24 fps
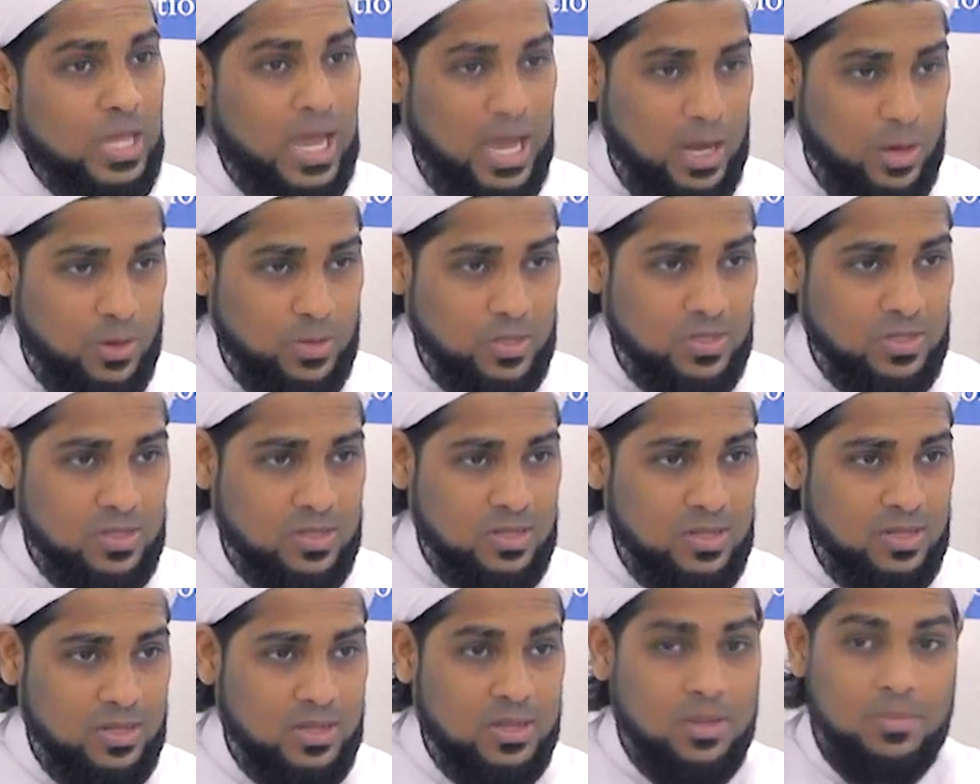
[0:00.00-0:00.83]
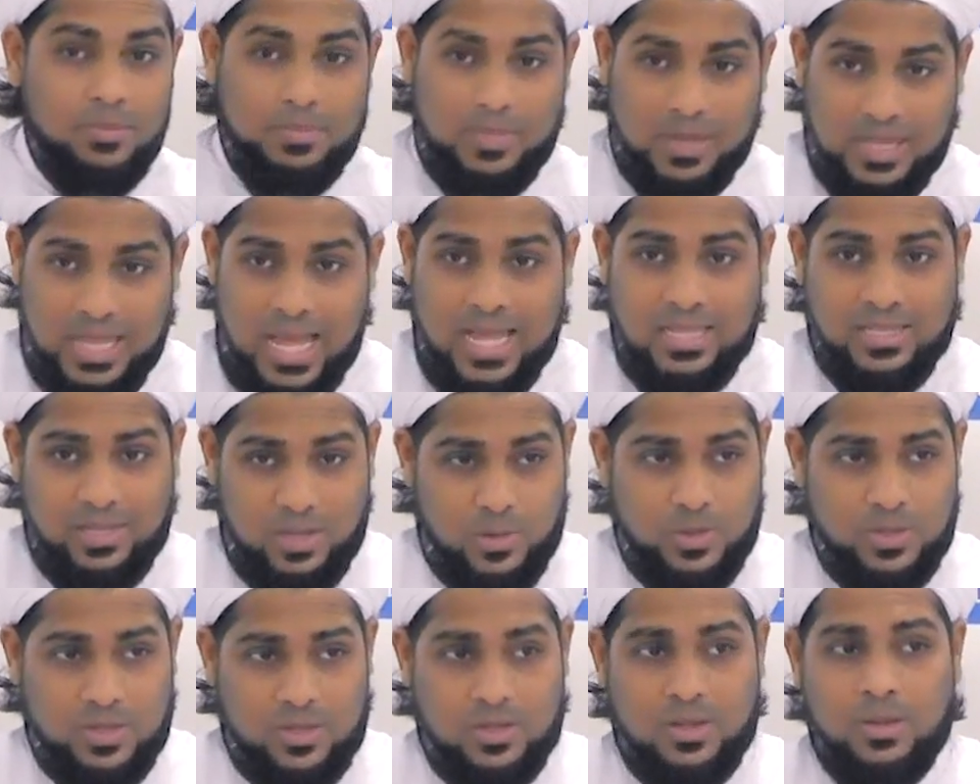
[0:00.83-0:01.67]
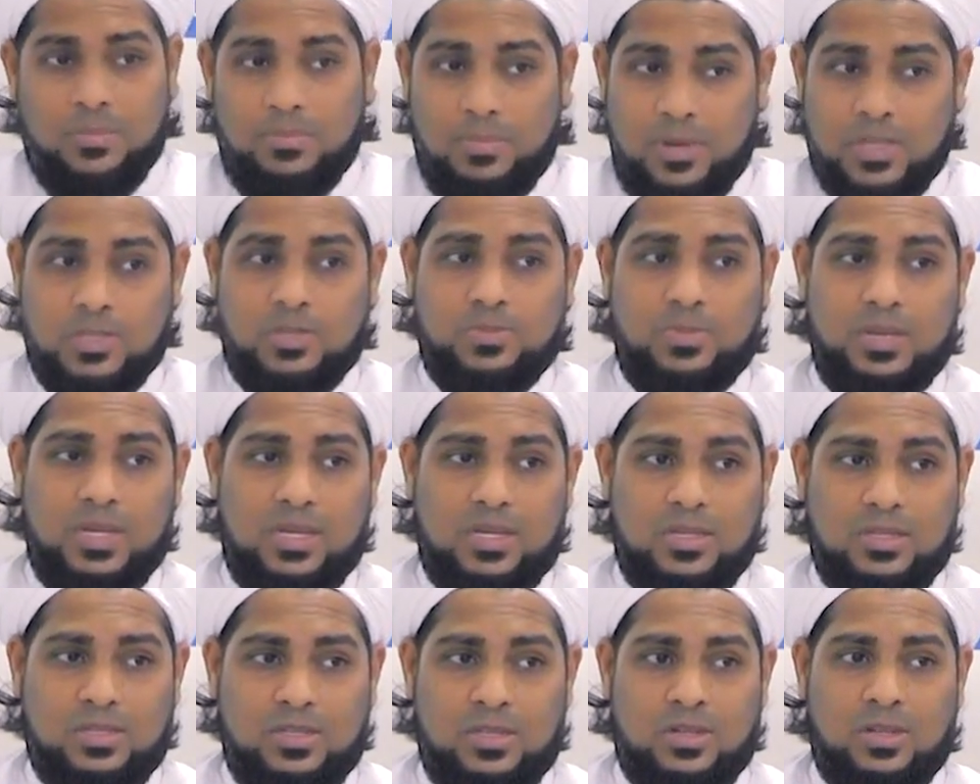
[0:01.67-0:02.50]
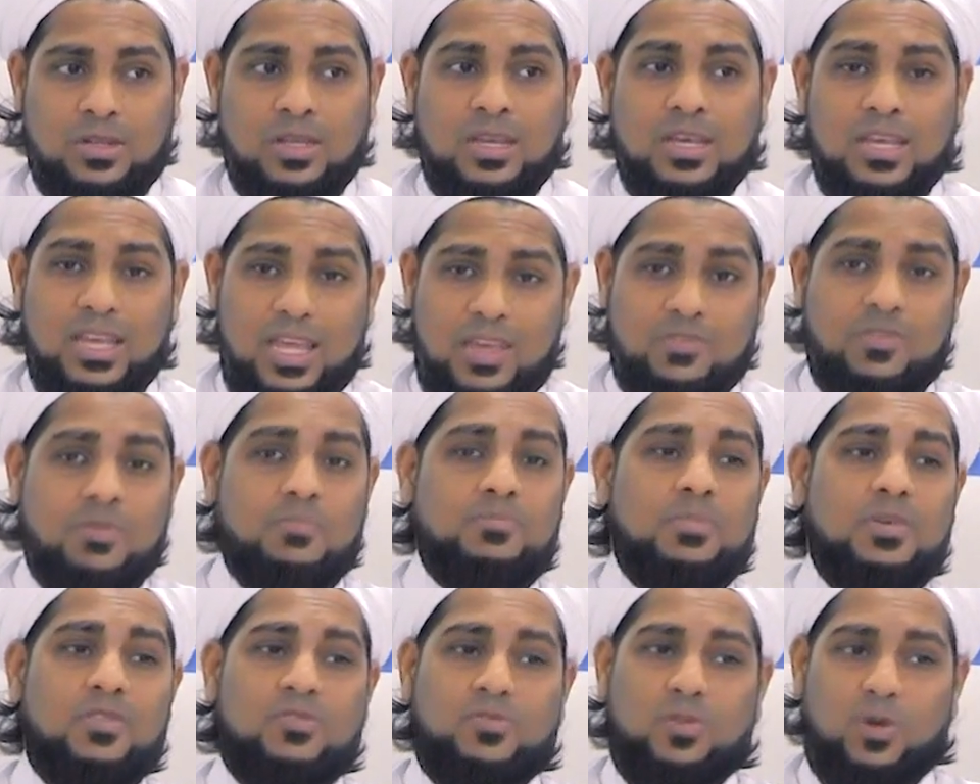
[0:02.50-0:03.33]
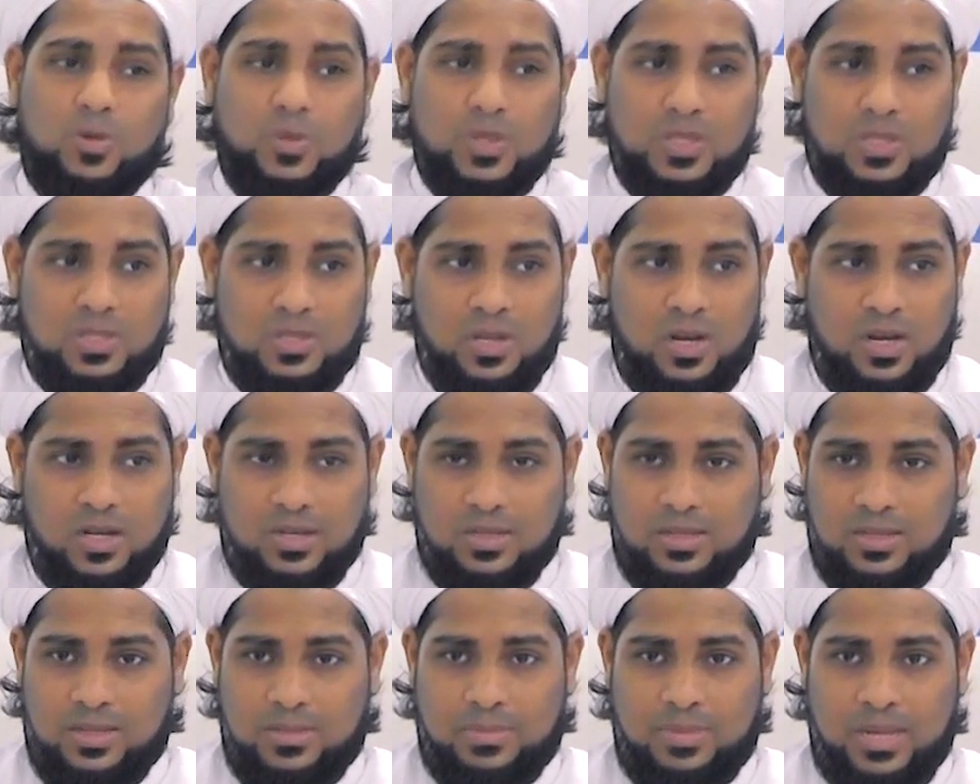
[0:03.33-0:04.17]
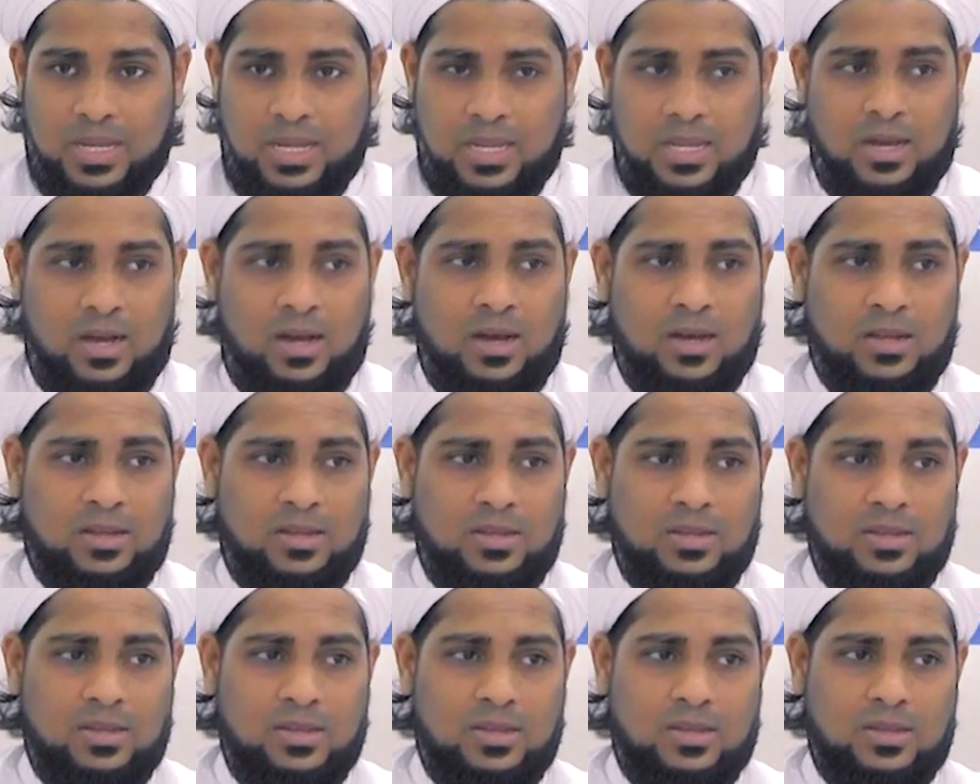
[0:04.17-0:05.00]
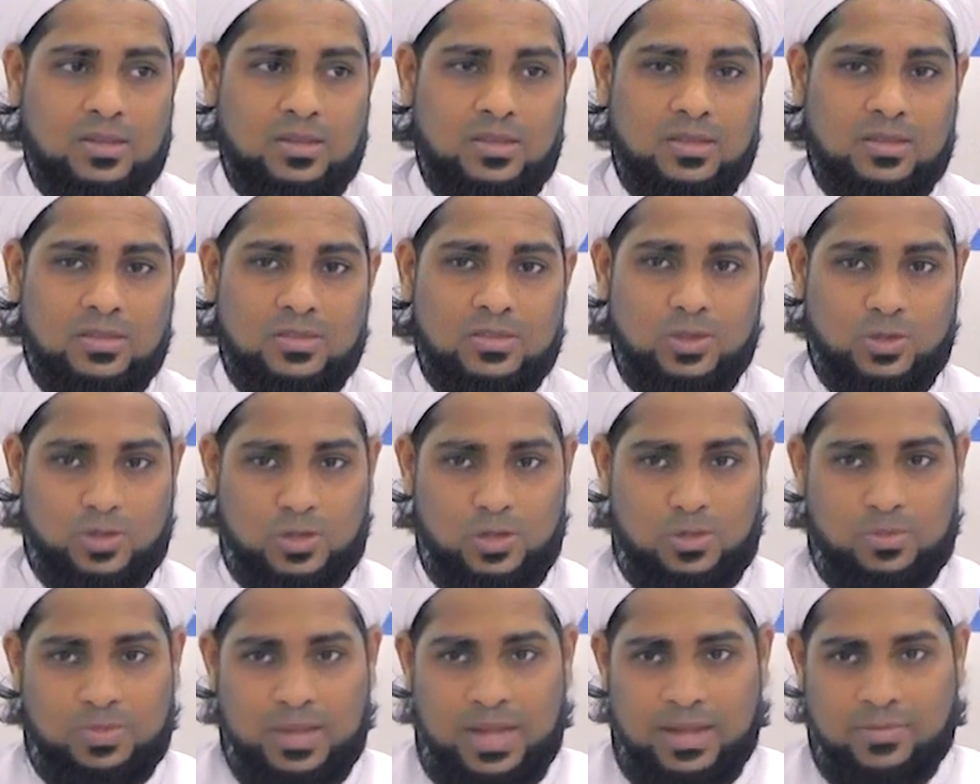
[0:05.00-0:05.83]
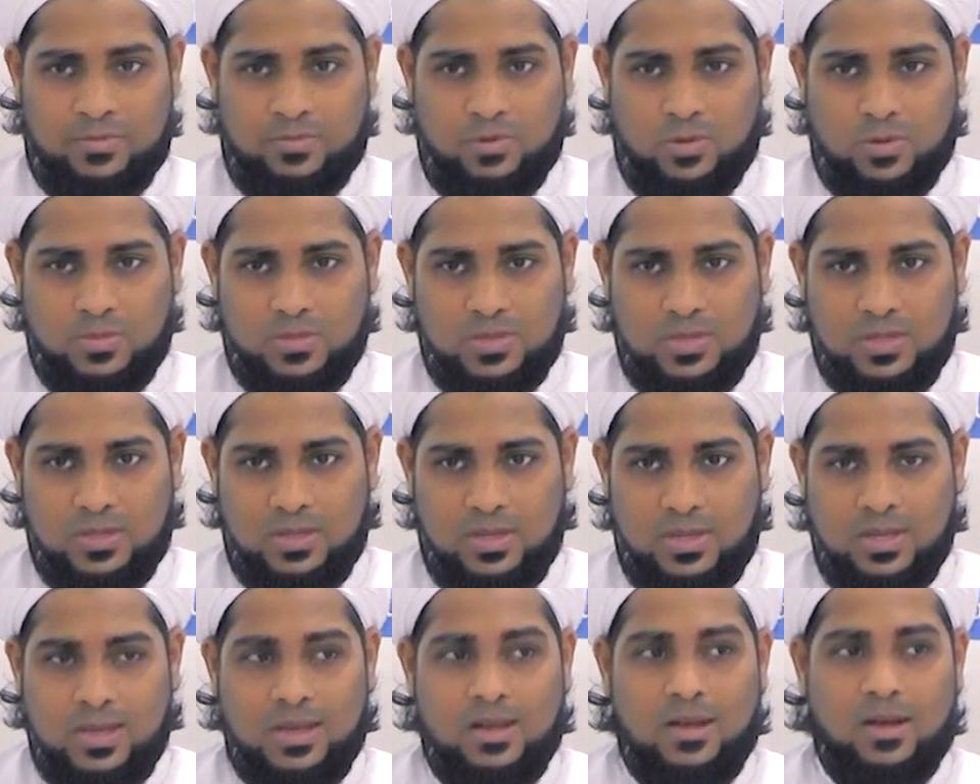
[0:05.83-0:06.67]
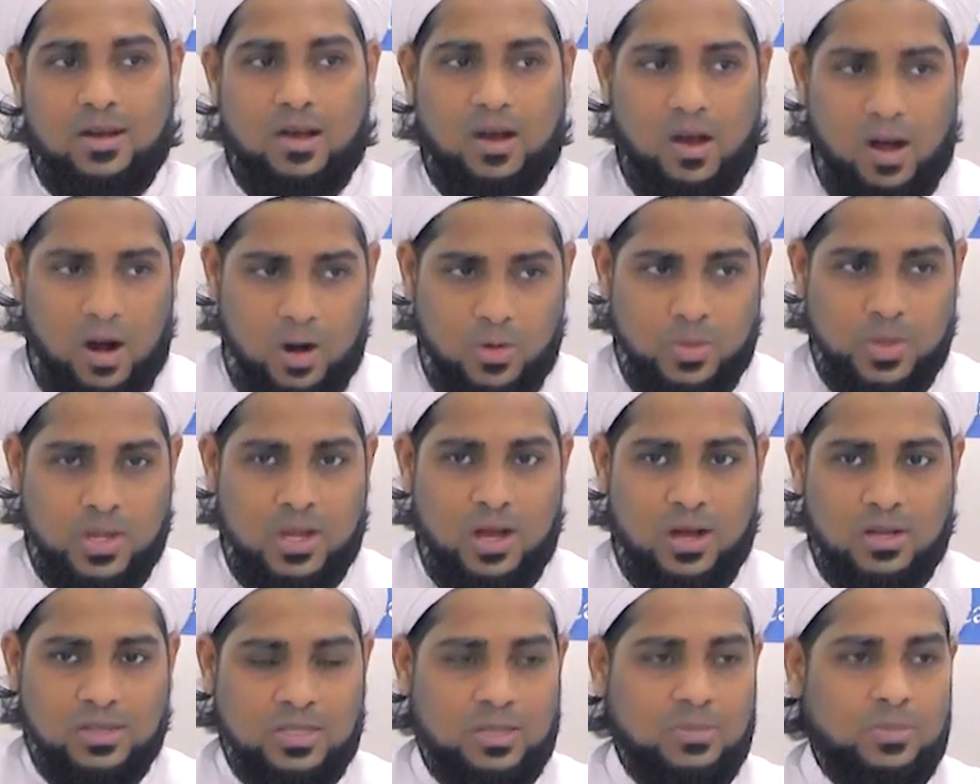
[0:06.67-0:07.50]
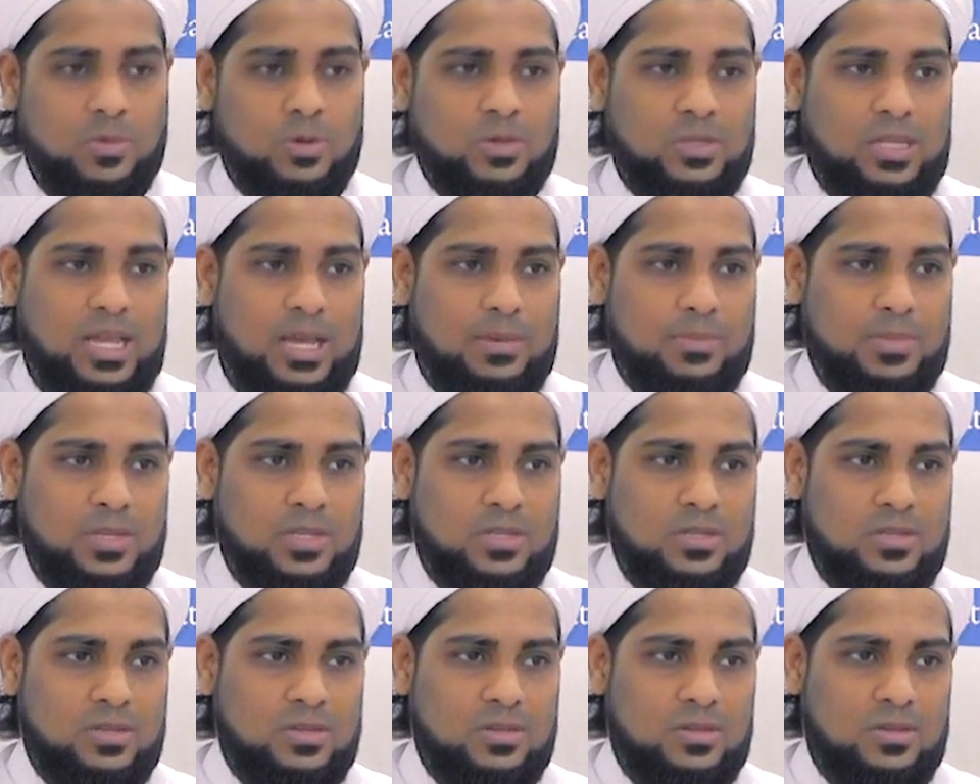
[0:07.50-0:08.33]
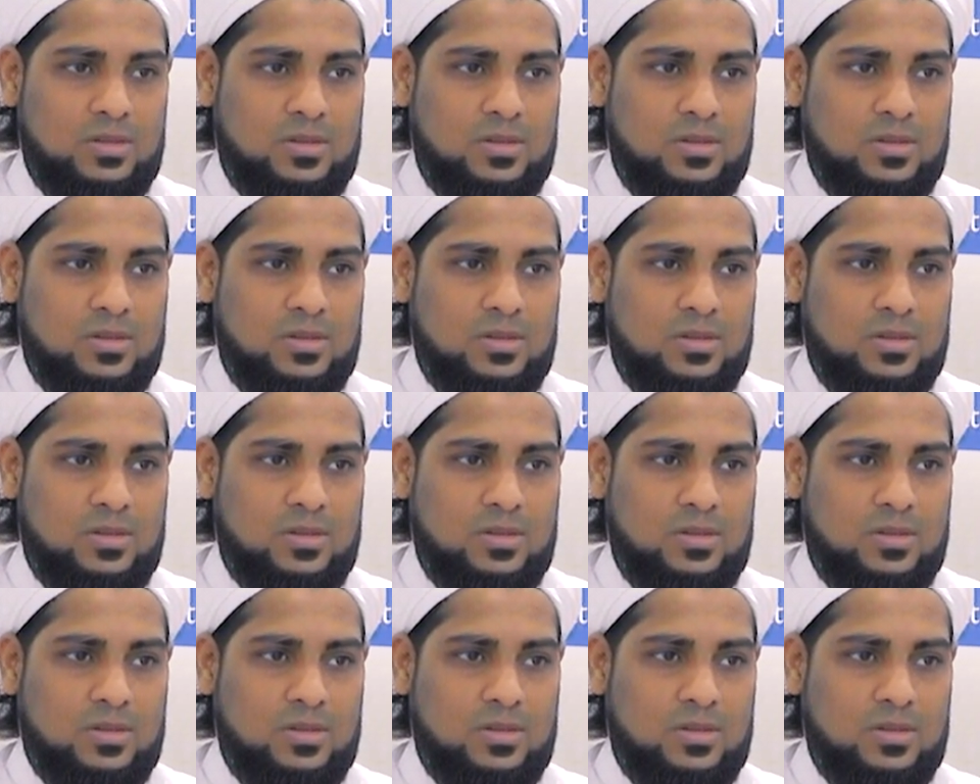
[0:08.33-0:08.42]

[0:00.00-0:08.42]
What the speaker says: that question, but that's a question that must be considered even before we start debating on social platforms. Are we causing more damage?